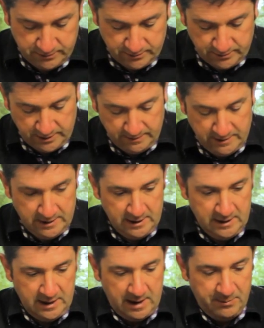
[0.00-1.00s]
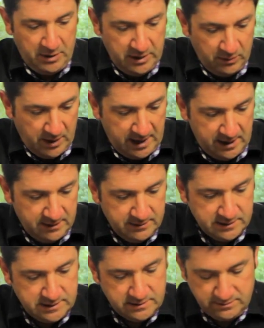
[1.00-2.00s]
All right. And by the way,
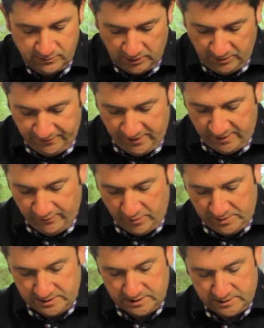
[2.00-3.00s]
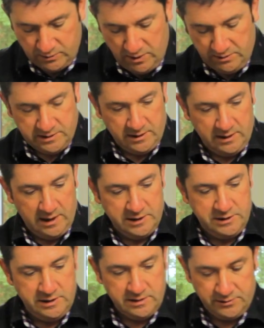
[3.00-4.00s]
this is one of my favourite bits as well, because I like
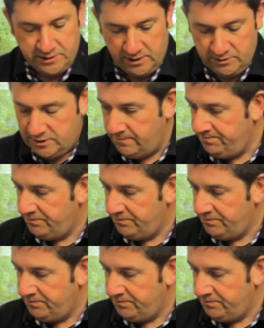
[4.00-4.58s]
cheese on toast.